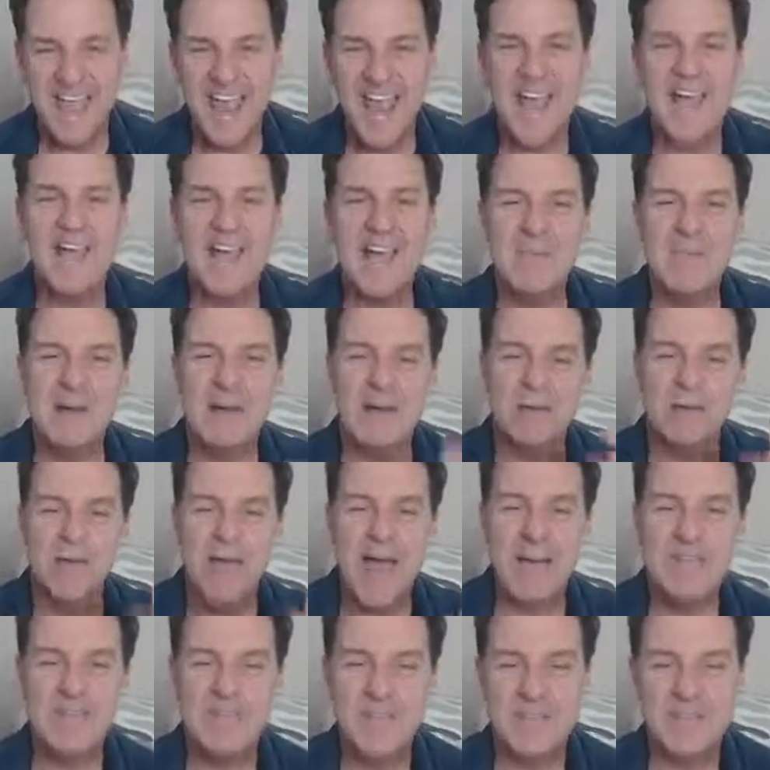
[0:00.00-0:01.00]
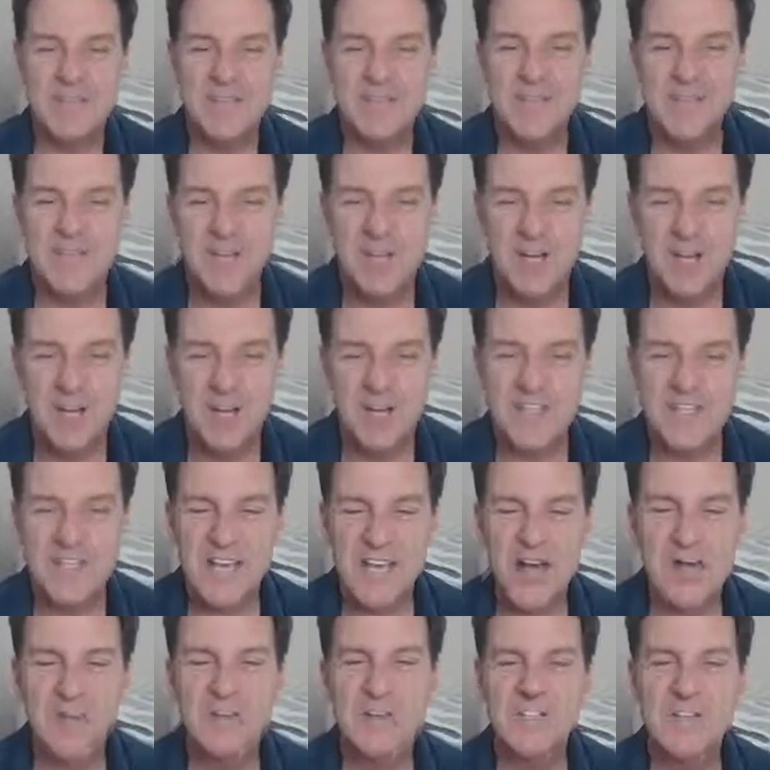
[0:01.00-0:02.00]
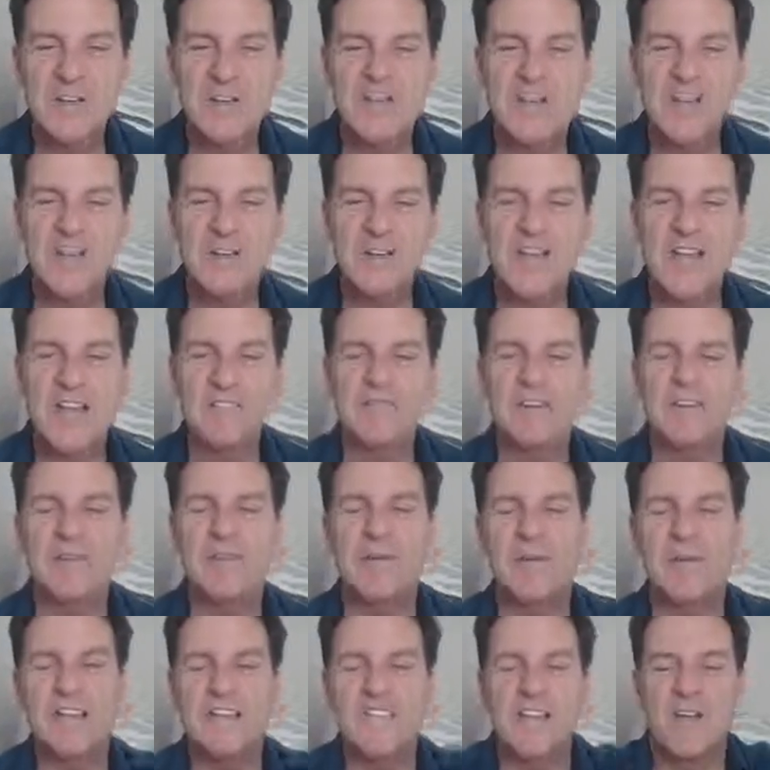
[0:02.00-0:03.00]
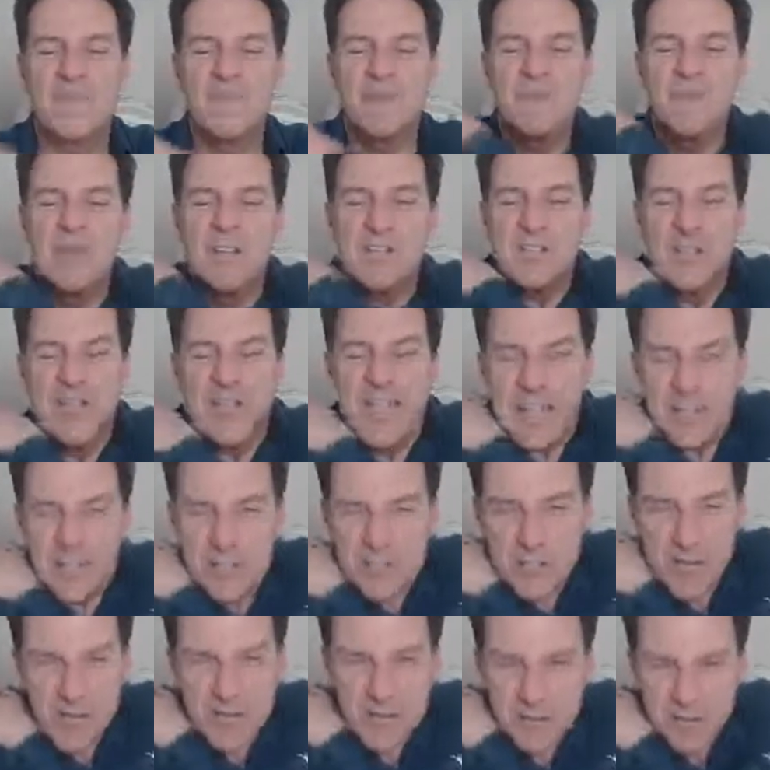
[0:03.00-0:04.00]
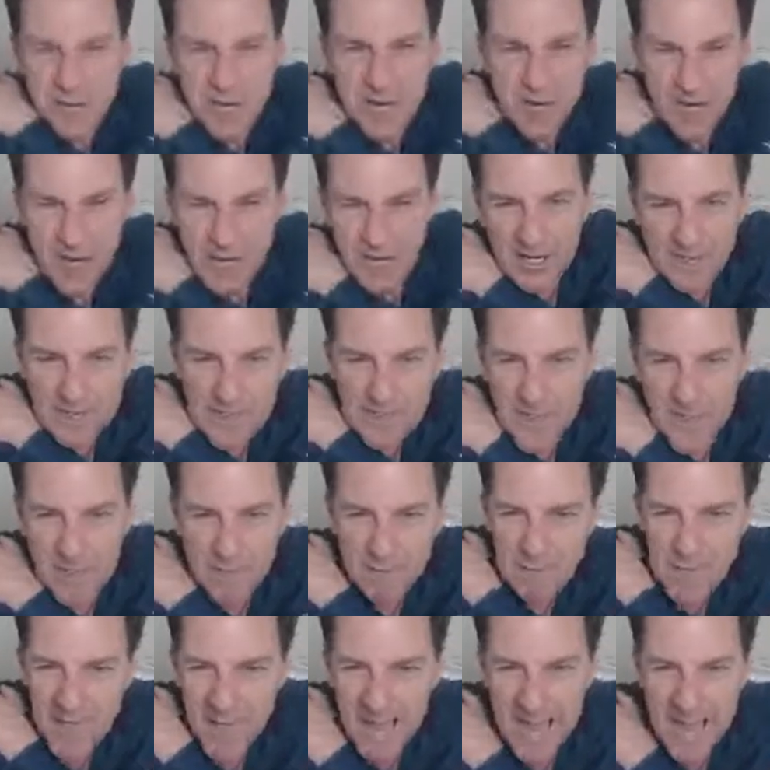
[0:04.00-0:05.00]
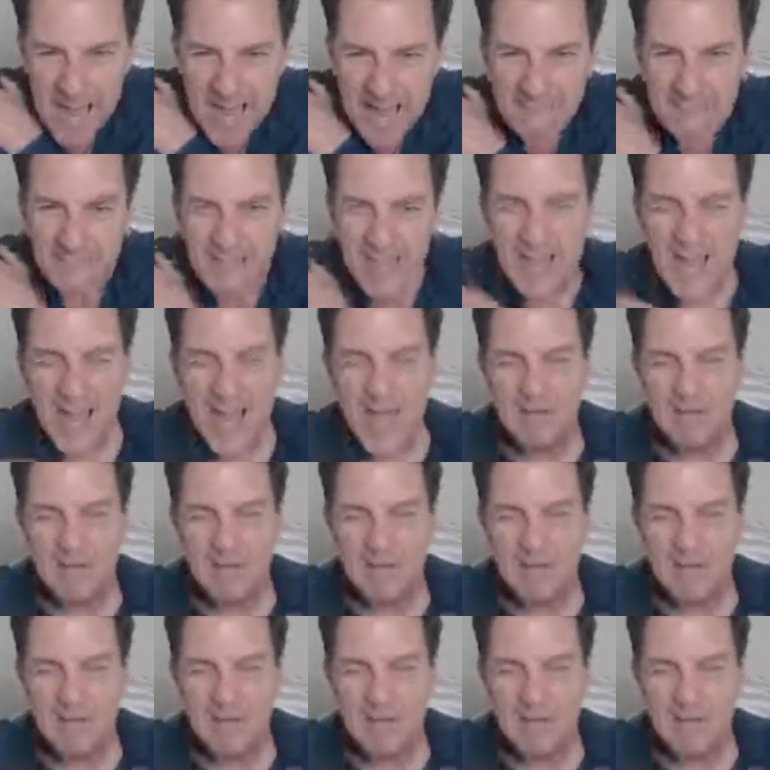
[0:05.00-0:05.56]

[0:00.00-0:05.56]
And I'm going to wrap up this video as I always do. First off, giving myself a big, gigantic Jonathon Bear hug of self-love.